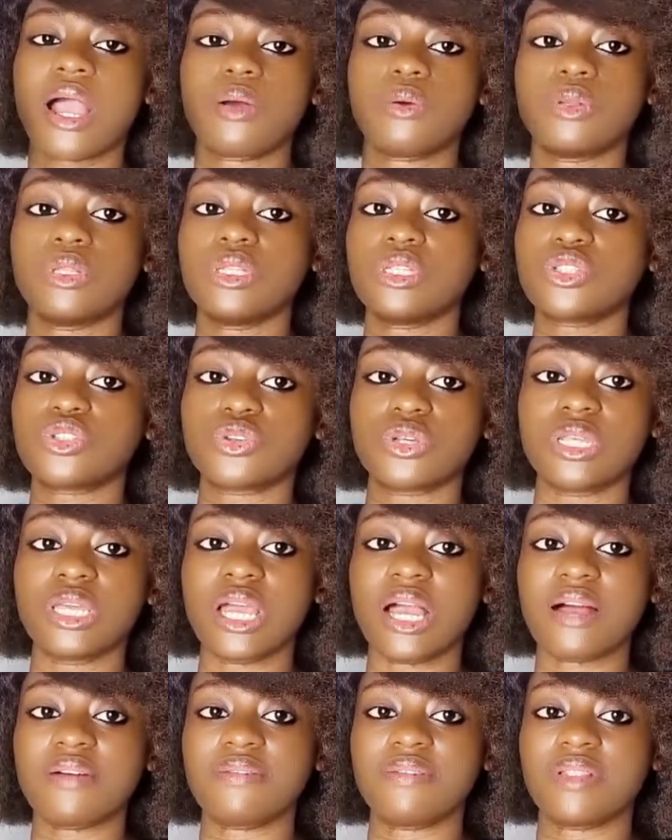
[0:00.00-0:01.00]
I would literally
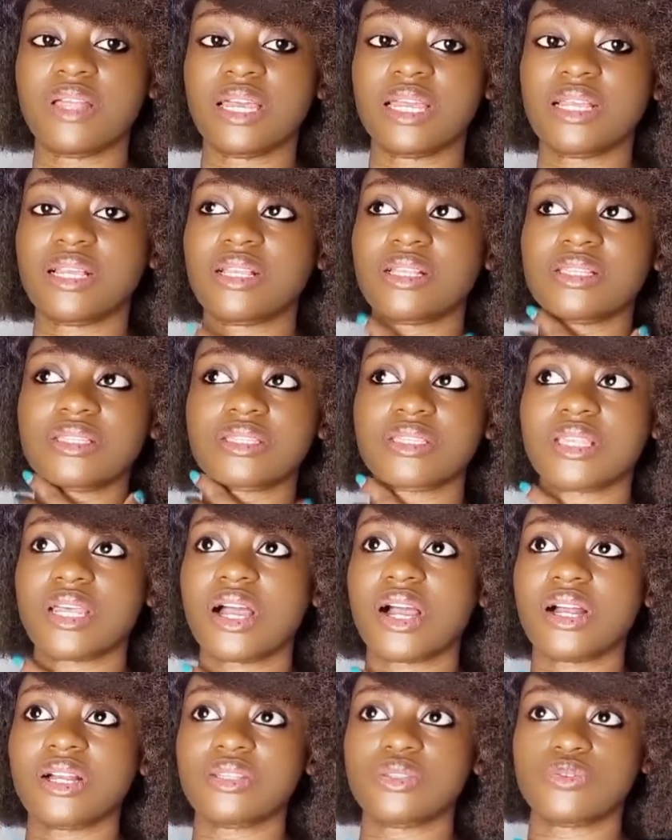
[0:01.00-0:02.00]
have like
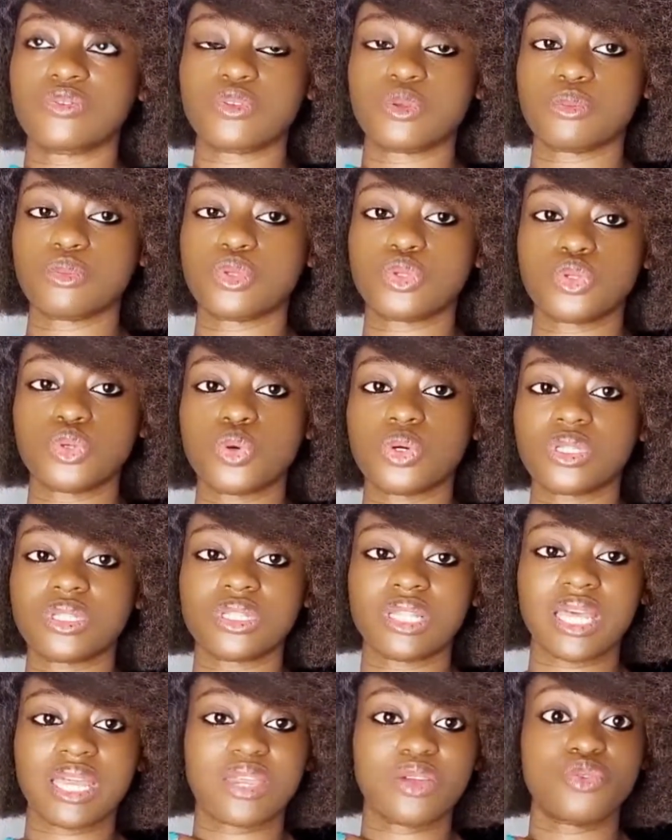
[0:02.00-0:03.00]
scars of some
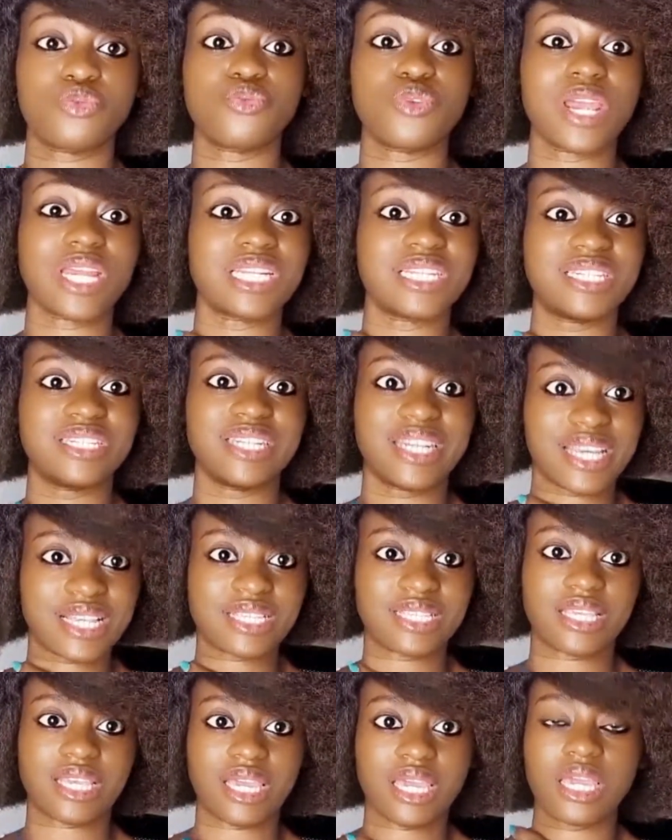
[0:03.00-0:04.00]
sort, like
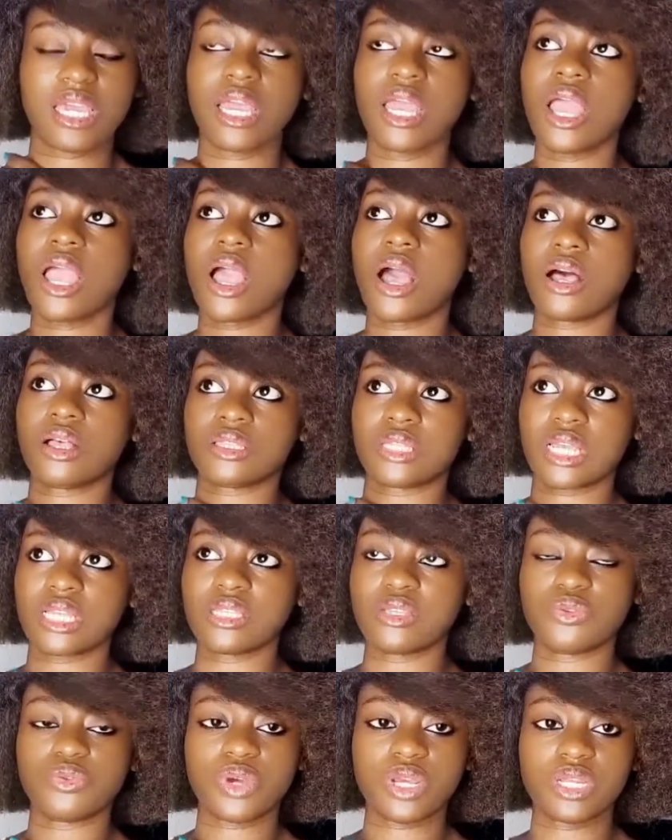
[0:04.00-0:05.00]
redness. I was
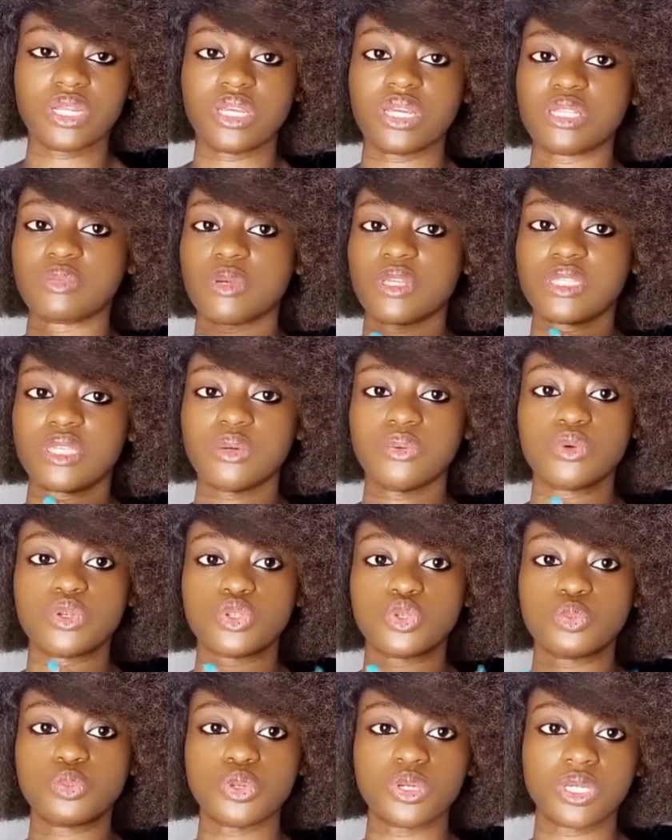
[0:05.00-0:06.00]
getting redness, my skin
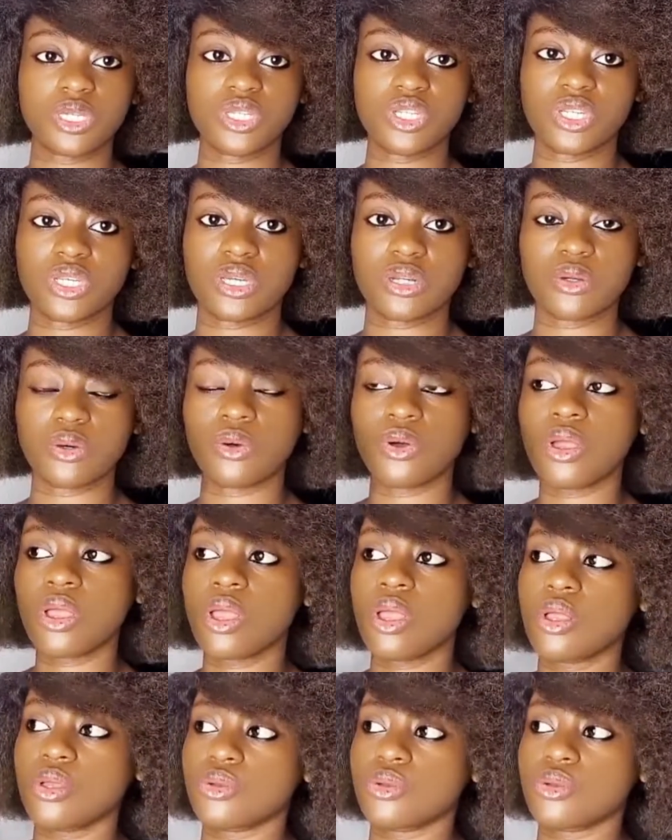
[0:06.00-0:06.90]
was super itchy and all.